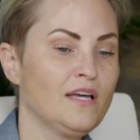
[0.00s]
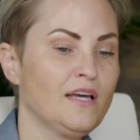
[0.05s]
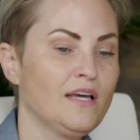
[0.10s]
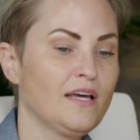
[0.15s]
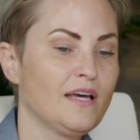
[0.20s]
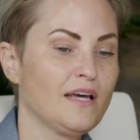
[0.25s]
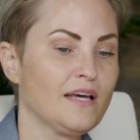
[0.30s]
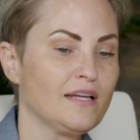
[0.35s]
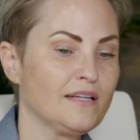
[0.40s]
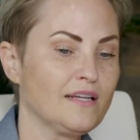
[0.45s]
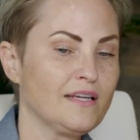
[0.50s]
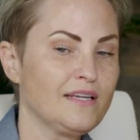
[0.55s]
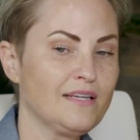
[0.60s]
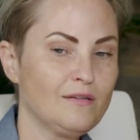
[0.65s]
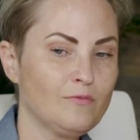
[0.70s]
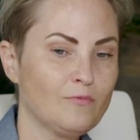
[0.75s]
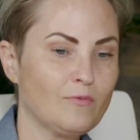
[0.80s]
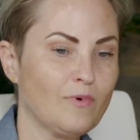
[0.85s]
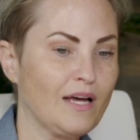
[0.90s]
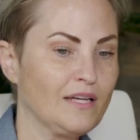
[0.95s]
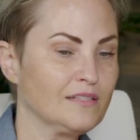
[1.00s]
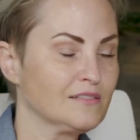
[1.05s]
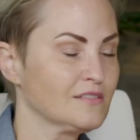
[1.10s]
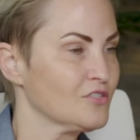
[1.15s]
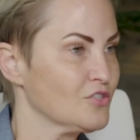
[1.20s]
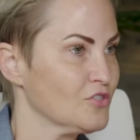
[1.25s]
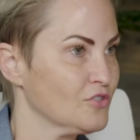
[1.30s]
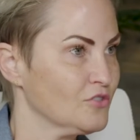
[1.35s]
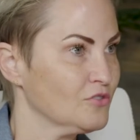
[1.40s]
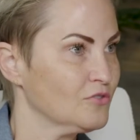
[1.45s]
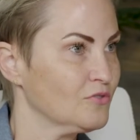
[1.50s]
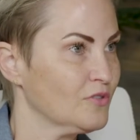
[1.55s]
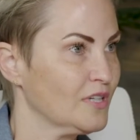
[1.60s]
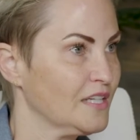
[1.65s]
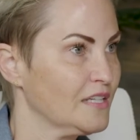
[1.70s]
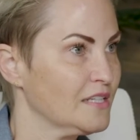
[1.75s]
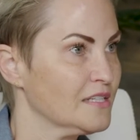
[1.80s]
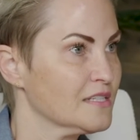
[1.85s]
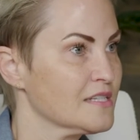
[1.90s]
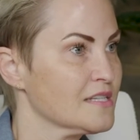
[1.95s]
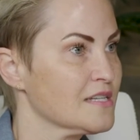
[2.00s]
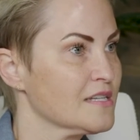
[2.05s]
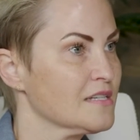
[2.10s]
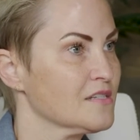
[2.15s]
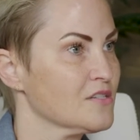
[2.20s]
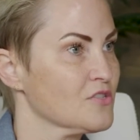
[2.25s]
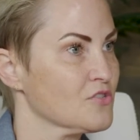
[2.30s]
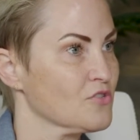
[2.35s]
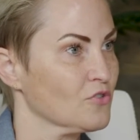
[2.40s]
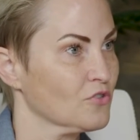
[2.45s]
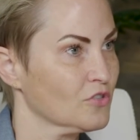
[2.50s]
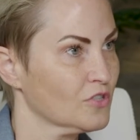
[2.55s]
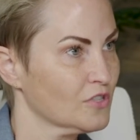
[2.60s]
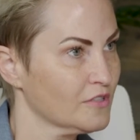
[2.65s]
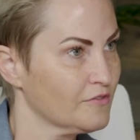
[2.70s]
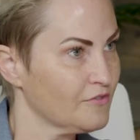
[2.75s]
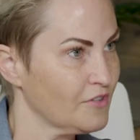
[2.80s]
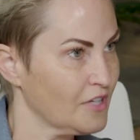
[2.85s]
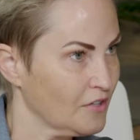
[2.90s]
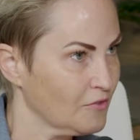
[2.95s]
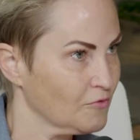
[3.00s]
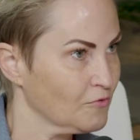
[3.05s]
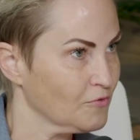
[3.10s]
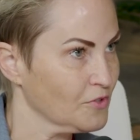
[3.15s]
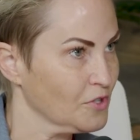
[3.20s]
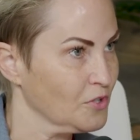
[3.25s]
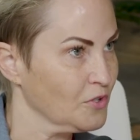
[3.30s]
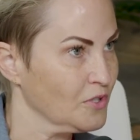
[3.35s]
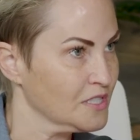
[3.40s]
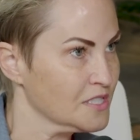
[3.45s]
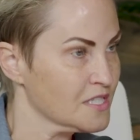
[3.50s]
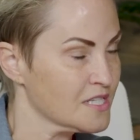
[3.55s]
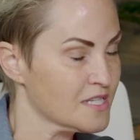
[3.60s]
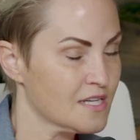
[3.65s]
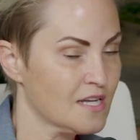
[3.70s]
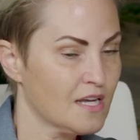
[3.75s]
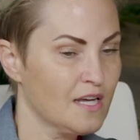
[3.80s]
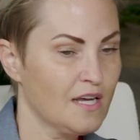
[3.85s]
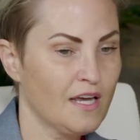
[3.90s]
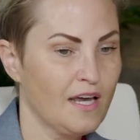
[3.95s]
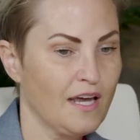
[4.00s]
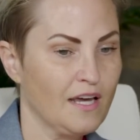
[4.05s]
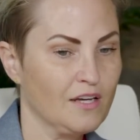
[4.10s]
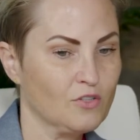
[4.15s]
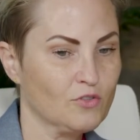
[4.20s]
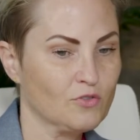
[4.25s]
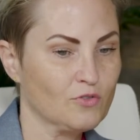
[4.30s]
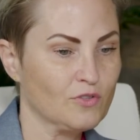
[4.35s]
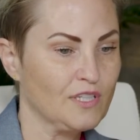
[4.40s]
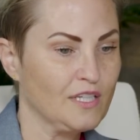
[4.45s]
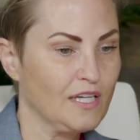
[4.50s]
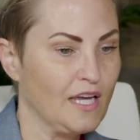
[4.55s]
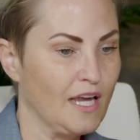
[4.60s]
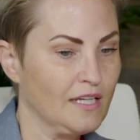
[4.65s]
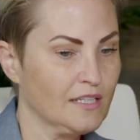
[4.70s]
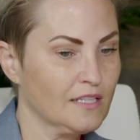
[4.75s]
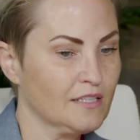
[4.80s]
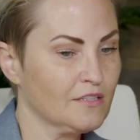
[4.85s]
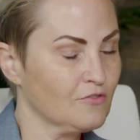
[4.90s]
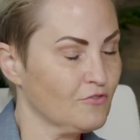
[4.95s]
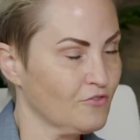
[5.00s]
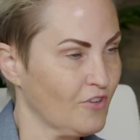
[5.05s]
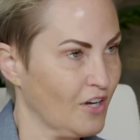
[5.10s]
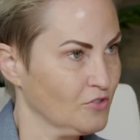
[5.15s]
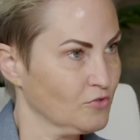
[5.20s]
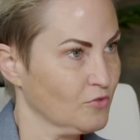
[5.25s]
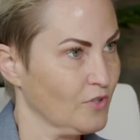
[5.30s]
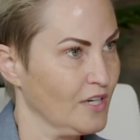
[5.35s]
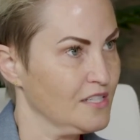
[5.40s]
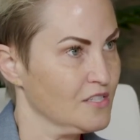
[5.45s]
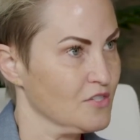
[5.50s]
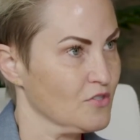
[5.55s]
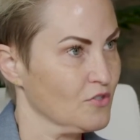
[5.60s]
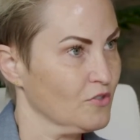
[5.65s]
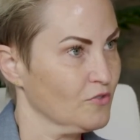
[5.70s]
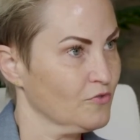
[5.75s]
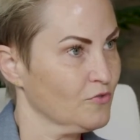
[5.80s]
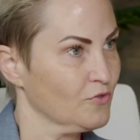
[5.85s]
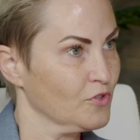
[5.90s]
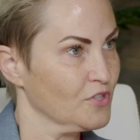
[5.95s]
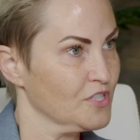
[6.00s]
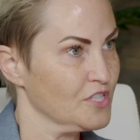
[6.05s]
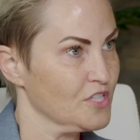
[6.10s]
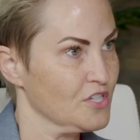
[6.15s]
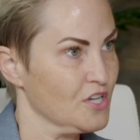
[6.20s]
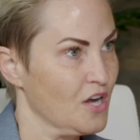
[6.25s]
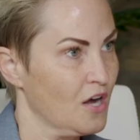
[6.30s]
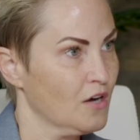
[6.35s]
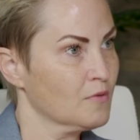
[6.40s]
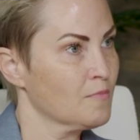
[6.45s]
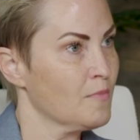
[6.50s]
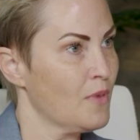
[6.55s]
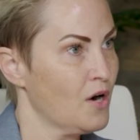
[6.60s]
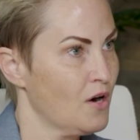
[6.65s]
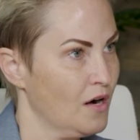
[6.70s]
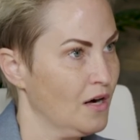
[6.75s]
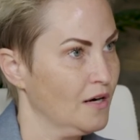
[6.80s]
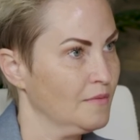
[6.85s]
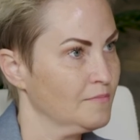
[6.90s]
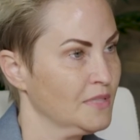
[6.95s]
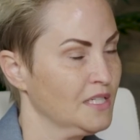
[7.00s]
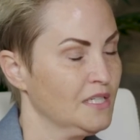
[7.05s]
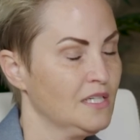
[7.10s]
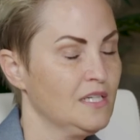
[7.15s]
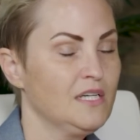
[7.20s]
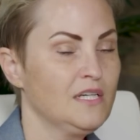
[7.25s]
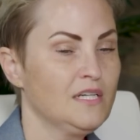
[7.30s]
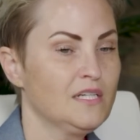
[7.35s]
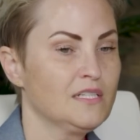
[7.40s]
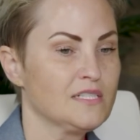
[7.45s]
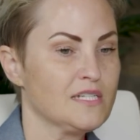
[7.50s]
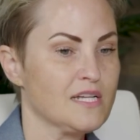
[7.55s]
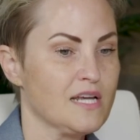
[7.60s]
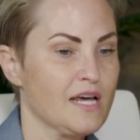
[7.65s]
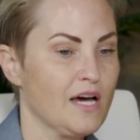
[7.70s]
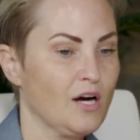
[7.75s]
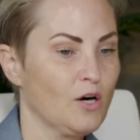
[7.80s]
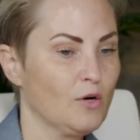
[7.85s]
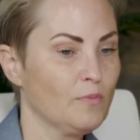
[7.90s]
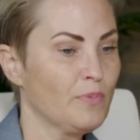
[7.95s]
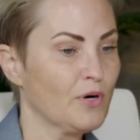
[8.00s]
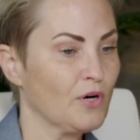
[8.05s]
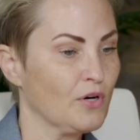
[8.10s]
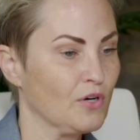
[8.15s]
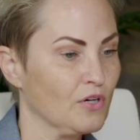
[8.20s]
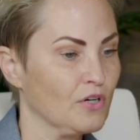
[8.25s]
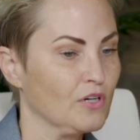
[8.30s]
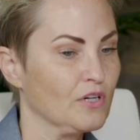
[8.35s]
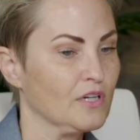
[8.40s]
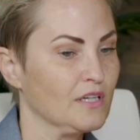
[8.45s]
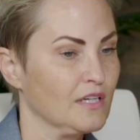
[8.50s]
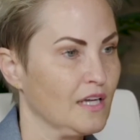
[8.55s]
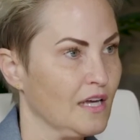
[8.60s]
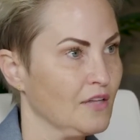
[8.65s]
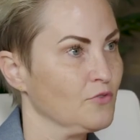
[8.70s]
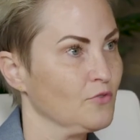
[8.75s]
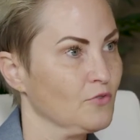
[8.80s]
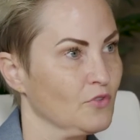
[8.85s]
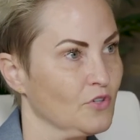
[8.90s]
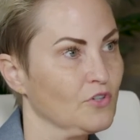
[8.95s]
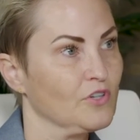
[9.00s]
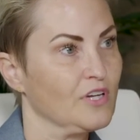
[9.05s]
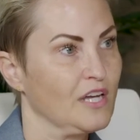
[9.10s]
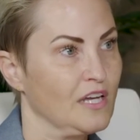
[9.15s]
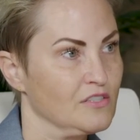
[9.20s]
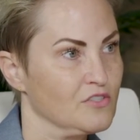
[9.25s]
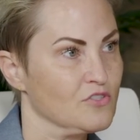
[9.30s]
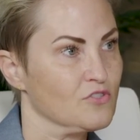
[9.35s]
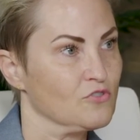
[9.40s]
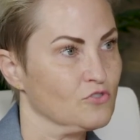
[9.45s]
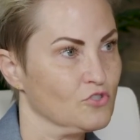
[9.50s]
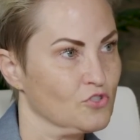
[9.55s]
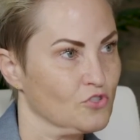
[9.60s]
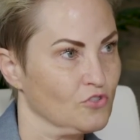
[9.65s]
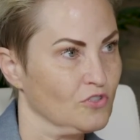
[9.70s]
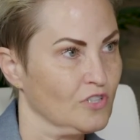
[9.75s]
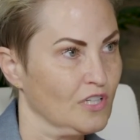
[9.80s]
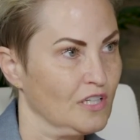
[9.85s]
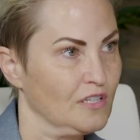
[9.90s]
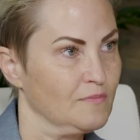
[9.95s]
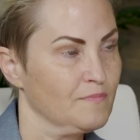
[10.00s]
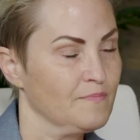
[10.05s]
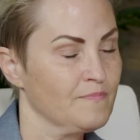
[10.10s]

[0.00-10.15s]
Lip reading: And he went to his circle of influence and created a fundraiser for this young mom to help her get through her cancer journey.